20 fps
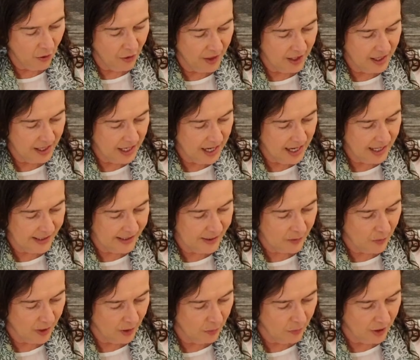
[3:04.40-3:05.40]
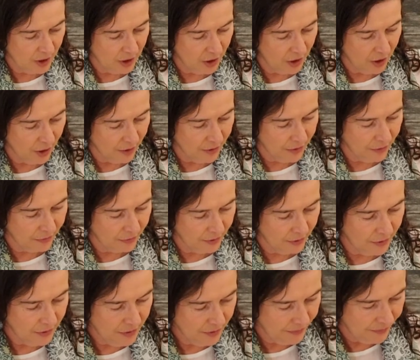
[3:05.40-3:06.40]
the next one, when you go
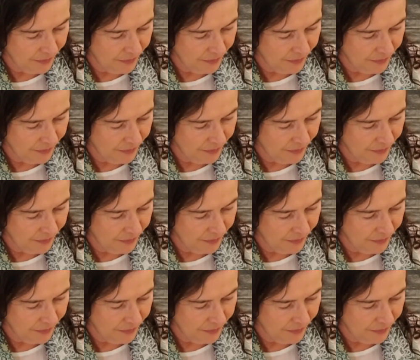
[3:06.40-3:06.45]
through